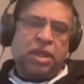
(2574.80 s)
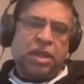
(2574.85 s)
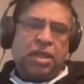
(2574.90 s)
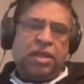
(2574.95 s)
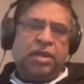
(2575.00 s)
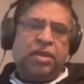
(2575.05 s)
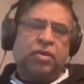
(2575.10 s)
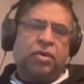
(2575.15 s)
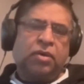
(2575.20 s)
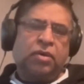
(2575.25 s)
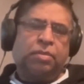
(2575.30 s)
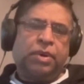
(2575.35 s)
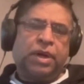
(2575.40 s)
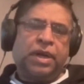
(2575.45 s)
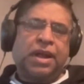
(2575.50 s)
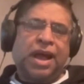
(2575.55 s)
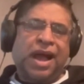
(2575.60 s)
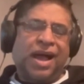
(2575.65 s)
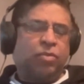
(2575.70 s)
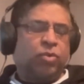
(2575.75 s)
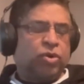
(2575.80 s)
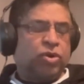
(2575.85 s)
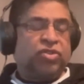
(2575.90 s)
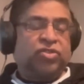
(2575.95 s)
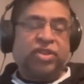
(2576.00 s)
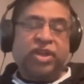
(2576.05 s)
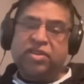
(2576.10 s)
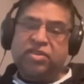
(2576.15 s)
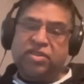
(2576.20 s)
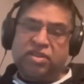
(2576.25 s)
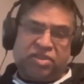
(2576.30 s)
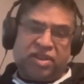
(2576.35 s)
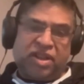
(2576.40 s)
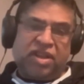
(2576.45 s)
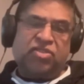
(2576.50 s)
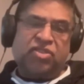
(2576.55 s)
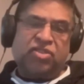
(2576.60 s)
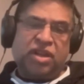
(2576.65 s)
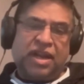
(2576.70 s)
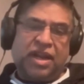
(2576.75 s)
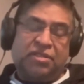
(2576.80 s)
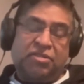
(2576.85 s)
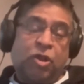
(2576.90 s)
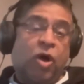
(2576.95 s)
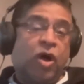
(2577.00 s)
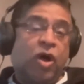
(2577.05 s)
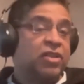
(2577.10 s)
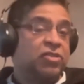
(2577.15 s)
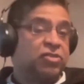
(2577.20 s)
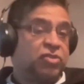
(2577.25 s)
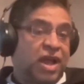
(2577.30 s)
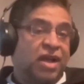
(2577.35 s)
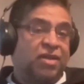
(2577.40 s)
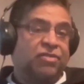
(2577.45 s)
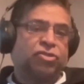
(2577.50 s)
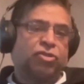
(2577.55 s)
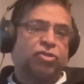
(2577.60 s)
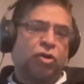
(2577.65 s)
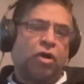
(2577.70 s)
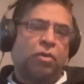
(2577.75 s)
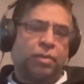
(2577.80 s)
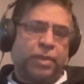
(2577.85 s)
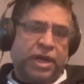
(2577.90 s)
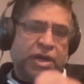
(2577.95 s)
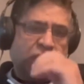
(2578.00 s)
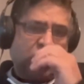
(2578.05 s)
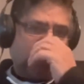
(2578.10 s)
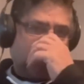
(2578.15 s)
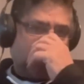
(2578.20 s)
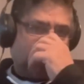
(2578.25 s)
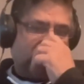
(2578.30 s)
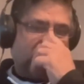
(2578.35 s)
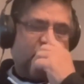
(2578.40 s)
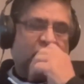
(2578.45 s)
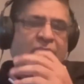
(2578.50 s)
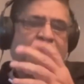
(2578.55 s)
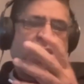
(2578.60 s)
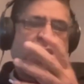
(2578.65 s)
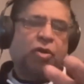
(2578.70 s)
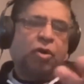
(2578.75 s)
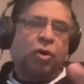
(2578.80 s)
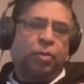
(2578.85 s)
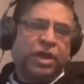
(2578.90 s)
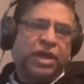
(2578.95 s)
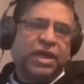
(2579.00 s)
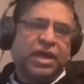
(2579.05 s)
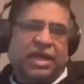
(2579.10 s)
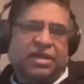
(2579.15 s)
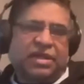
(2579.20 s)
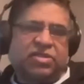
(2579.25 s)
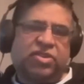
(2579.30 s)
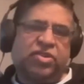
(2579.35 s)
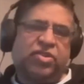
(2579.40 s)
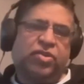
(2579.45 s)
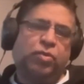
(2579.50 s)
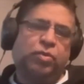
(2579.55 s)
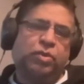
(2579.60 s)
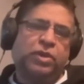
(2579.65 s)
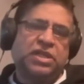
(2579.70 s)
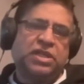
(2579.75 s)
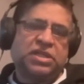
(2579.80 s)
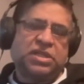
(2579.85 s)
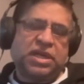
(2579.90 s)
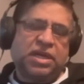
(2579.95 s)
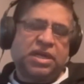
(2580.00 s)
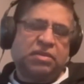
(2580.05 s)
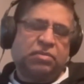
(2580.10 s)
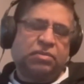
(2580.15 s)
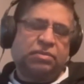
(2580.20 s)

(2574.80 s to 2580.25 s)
you know, but I wouldn't say it's essential as long as you have strong mentors. Yeah. Gopi can answer too, please. Yeah.